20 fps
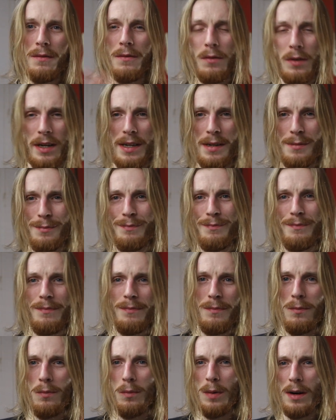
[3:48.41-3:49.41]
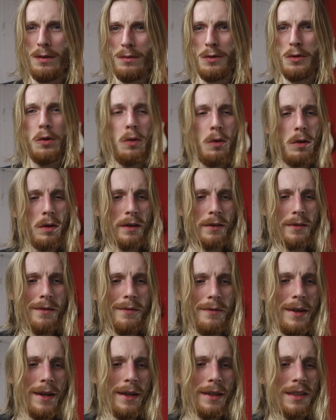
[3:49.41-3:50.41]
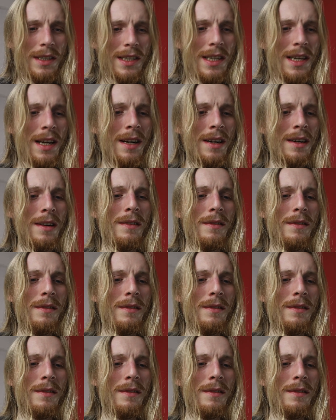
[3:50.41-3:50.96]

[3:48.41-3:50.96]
for these world tour things,